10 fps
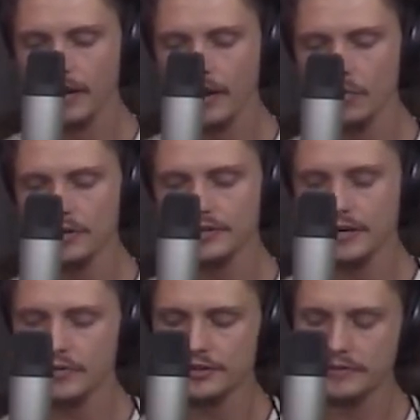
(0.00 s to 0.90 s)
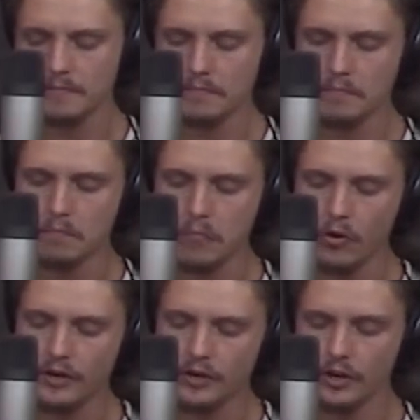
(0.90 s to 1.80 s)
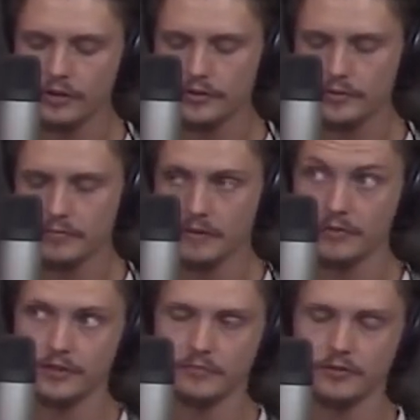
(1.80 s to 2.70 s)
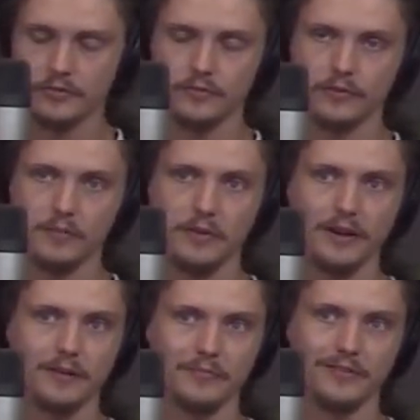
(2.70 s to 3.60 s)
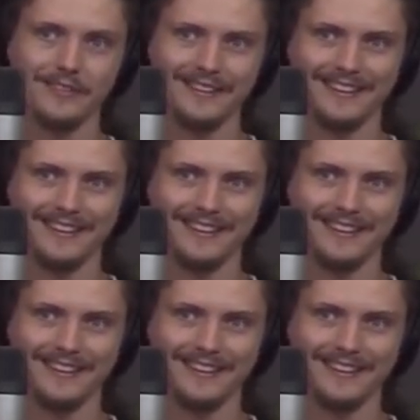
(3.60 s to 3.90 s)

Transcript: I was I was born in Holland. Maybe it's a bit too far back, but